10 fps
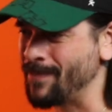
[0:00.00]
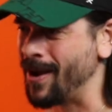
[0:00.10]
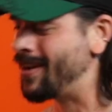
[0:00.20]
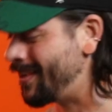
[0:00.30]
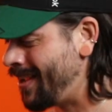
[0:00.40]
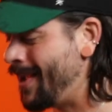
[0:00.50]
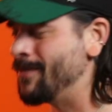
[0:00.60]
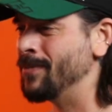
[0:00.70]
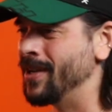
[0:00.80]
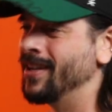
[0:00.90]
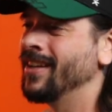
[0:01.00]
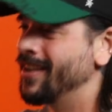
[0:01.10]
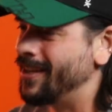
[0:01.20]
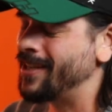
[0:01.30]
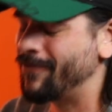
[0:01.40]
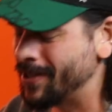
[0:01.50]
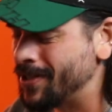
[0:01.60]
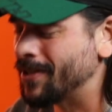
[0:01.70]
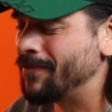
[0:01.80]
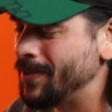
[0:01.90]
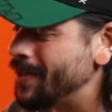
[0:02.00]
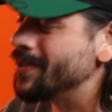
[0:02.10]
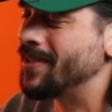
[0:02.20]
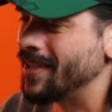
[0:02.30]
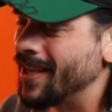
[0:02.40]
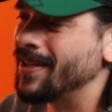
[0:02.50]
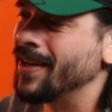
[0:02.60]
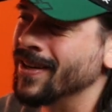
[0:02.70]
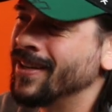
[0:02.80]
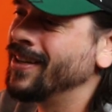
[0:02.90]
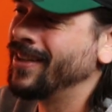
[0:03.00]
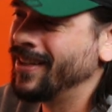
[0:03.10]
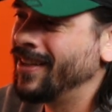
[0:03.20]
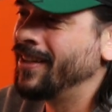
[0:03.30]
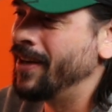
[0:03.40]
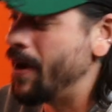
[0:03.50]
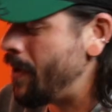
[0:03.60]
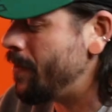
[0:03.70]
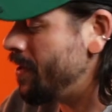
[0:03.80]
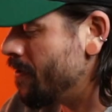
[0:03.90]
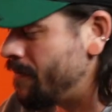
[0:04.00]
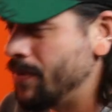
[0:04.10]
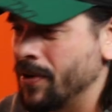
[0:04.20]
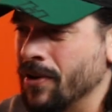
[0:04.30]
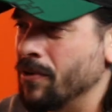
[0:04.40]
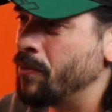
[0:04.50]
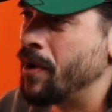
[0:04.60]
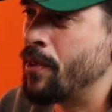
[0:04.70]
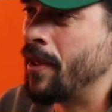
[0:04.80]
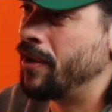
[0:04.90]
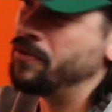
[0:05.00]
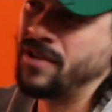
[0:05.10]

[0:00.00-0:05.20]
spot again, but yeah. it definitely took a few years to get there. Yeah. Um, I mean, you're familiar with like